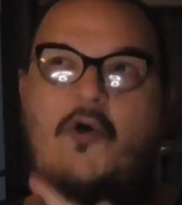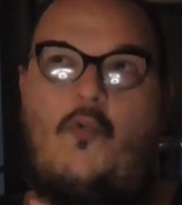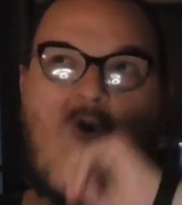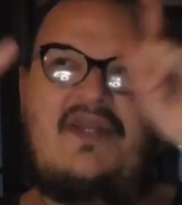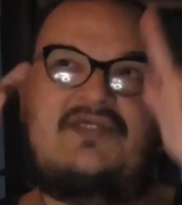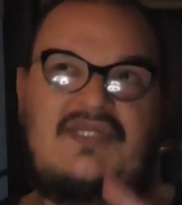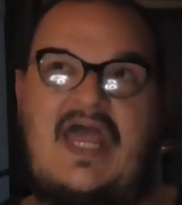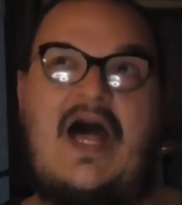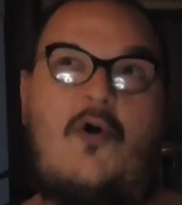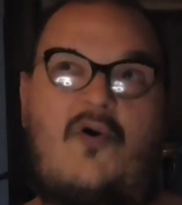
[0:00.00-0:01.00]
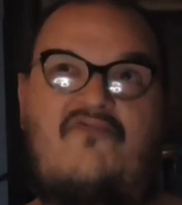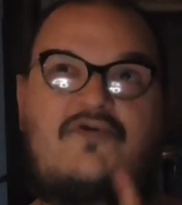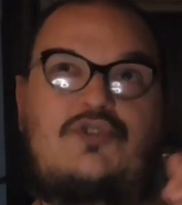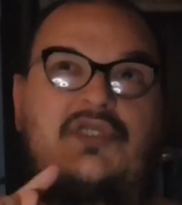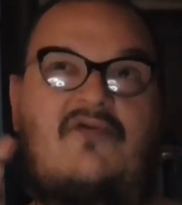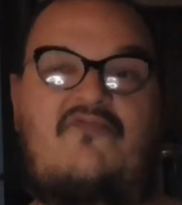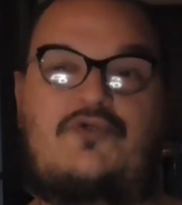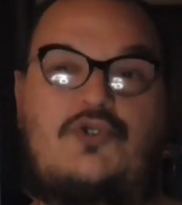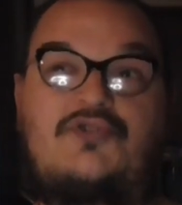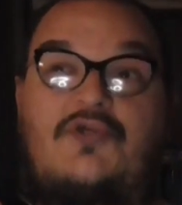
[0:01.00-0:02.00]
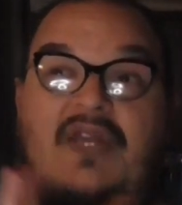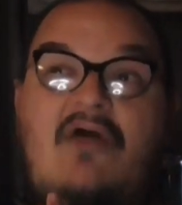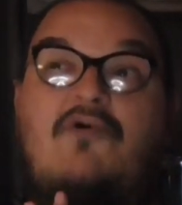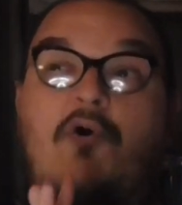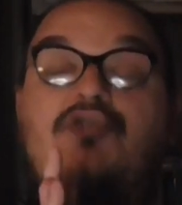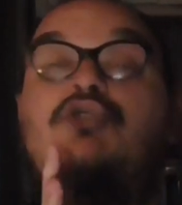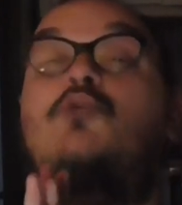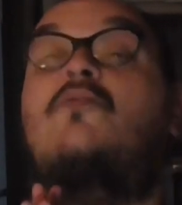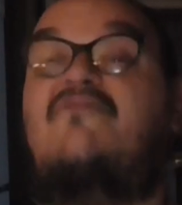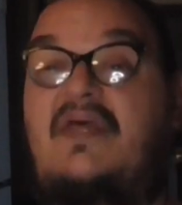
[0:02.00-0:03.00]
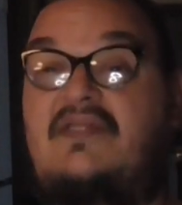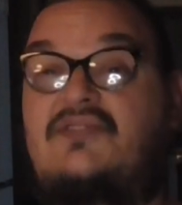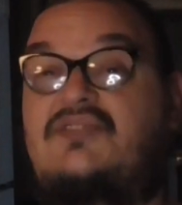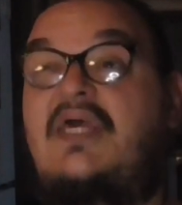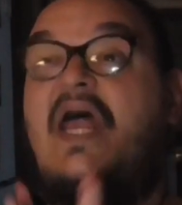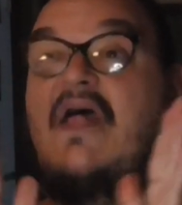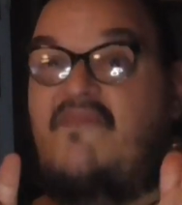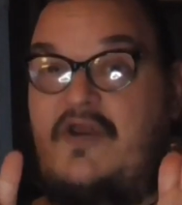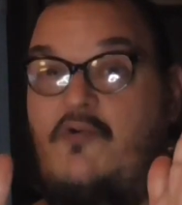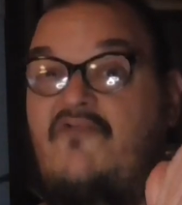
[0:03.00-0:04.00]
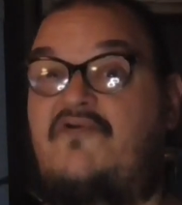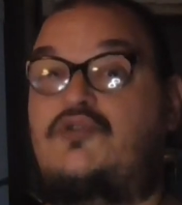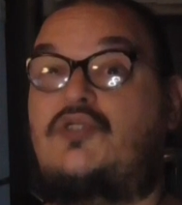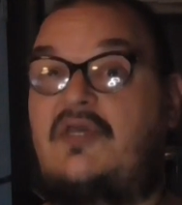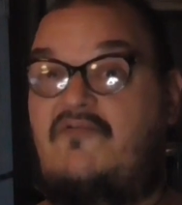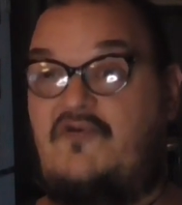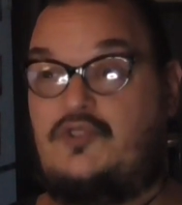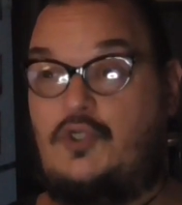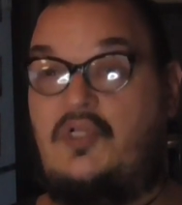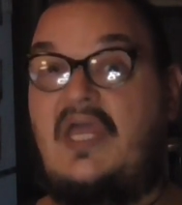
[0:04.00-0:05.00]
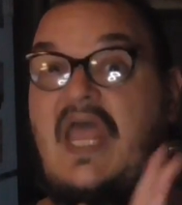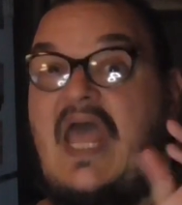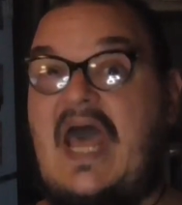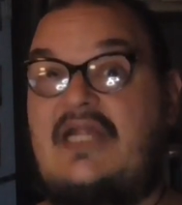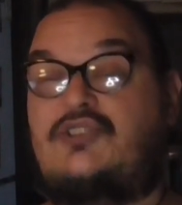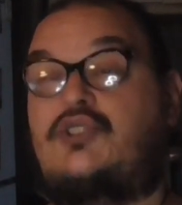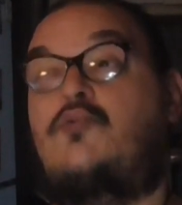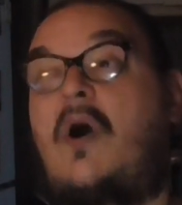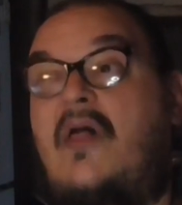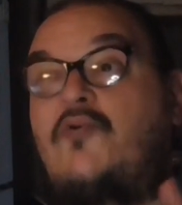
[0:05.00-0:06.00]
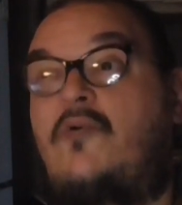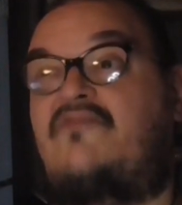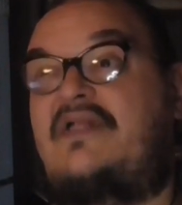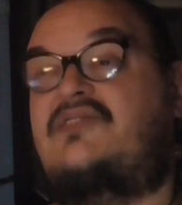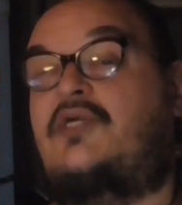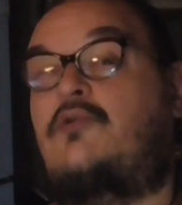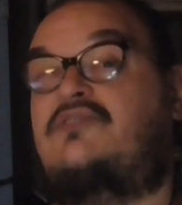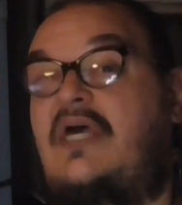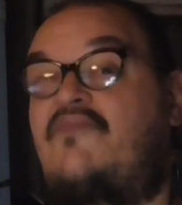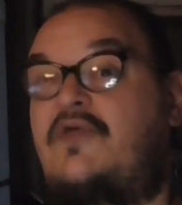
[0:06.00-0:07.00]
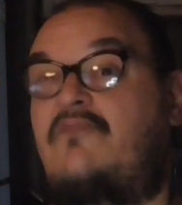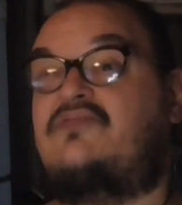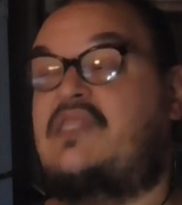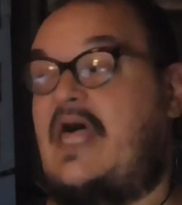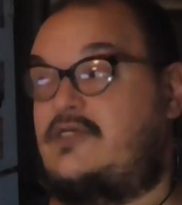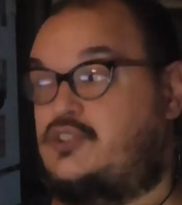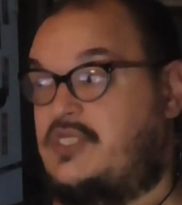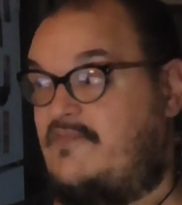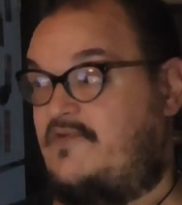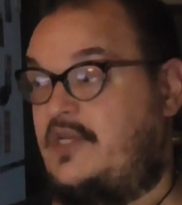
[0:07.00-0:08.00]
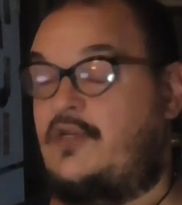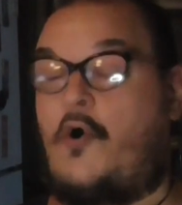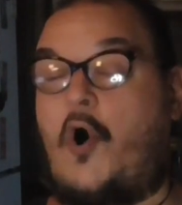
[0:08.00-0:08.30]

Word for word: One is now officially official, so now there are two events that are officially official, and two other events that are tentative slash definite.